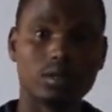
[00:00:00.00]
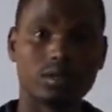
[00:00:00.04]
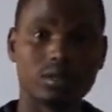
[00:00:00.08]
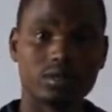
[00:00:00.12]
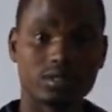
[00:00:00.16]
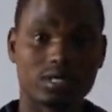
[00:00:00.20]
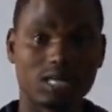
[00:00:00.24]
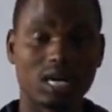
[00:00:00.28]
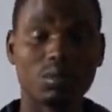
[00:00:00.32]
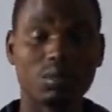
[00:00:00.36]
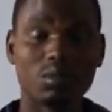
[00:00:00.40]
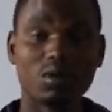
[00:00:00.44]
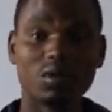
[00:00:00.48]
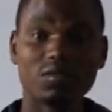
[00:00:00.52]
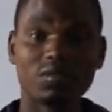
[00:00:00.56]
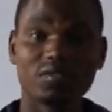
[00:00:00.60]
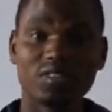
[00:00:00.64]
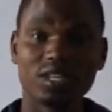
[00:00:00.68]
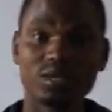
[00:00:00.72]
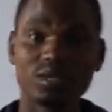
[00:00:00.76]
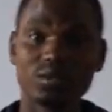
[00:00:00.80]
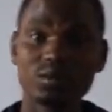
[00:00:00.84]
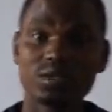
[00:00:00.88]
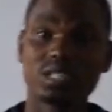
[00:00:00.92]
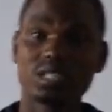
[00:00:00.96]
some of
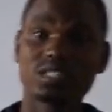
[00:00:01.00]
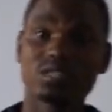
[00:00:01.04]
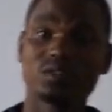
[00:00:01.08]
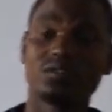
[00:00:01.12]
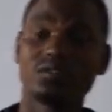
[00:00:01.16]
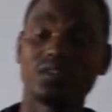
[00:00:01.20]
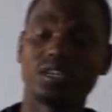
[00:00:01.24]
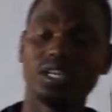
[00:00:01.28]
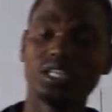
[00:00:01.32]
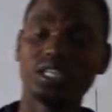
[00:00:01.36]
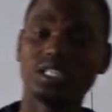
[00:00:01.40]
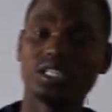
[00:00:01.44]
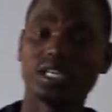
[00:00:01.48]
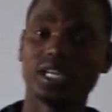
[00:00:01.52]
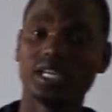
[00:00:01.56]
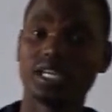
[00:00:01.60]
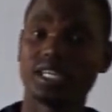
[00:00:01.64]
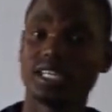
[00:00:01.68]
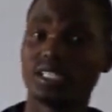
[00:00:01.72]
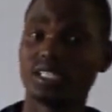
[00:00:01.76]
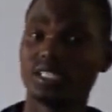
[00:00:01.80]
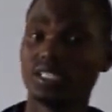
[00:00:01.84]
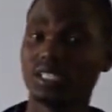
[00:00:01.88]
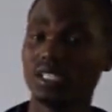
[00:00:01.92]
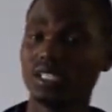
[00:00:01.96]
the uses of heat
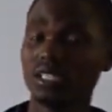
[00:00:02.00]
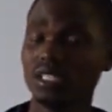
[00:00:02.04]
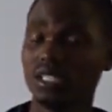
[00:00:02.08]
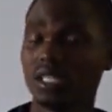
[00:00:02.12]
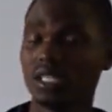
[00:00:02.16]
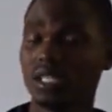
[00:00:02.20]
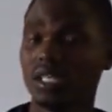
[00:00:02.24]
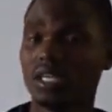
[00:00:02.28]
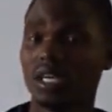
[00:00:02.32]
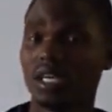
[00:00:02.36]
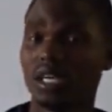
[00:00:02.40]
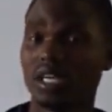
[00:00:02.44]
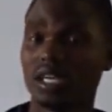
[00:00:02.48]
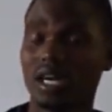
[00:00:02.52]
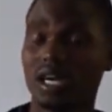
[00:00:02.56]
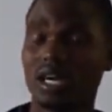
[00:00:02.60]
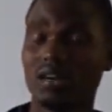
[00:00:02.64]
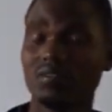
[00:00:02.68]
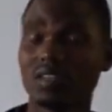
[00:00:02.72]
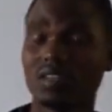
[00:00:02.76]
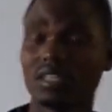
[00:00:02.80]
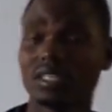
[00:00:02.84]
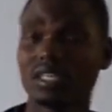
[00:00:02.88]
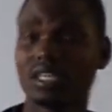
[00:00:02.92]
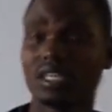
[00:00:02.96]
energy, and
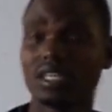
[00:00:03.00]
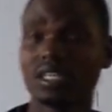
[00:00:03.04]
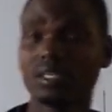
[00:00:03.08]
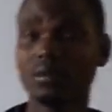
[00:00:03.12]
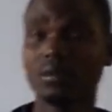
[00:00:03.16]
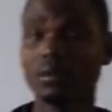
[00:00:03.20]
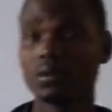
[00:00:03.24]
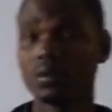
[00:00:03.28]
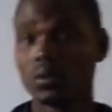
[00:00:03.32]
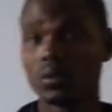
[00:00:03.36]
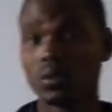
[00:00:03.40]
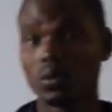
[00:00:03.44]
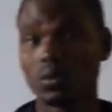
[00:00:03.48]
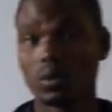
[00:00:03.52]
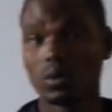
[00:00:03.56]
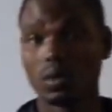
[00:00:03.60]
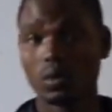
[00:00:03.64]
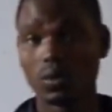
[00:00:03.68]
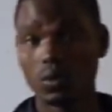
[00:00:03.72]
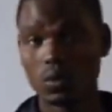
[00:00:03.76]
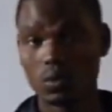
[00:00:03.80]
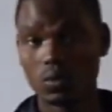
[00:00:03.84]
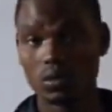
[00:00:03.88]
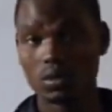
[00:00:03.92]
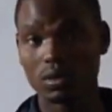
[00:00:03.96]
after that we'll
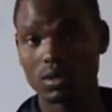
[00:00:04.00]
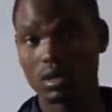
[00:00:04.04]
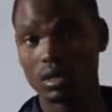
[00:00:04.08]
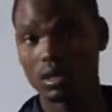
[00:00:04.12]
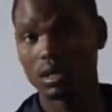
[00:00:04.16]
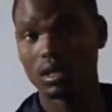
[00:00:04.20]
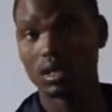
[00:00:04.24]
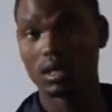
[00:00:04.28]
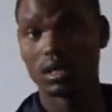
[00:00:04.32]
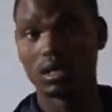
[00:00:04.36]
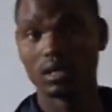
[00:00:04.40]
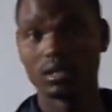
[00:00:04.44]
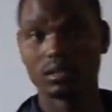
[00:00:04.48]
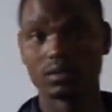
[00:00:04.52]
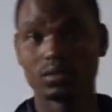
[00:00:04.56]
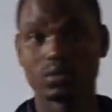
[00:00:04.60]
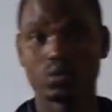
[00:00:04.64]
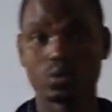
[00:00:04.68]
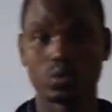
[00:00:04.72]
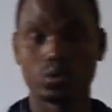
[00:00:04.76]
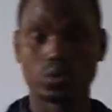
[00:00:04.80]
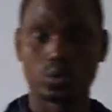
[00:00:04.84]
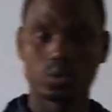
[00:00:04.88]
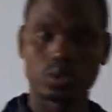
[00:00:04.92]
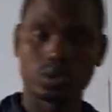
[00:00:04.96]
look
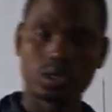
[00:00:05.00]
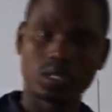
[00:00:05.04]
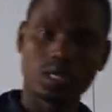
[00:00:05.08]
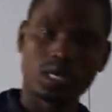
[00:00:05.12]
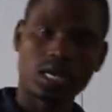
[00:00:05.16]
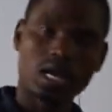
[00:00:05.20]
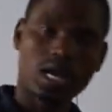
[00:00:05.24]
to